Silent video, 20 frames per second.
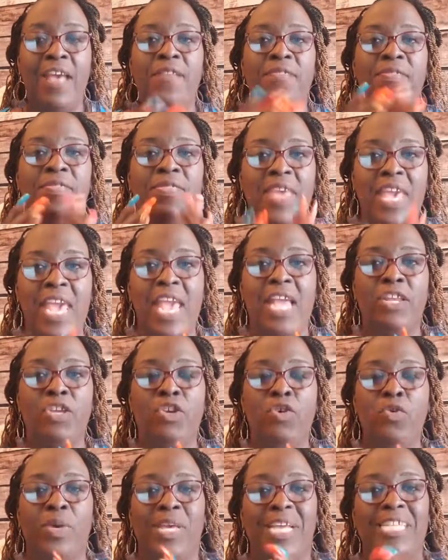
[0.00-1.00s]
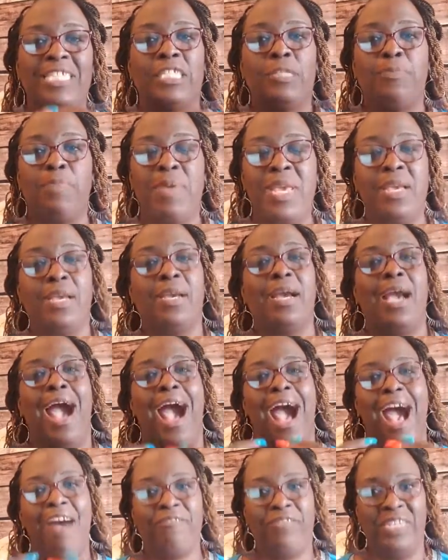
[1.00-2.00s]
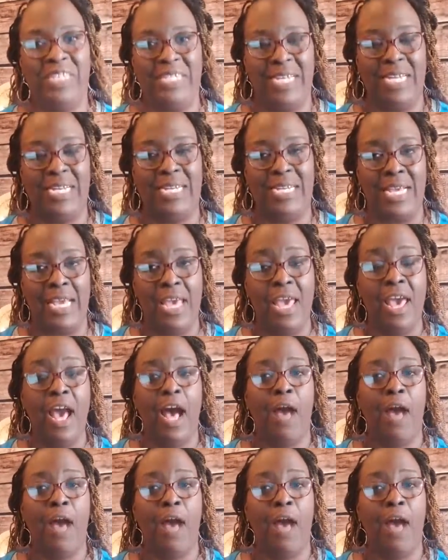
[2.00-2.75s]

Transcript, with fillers: then you can speak confidently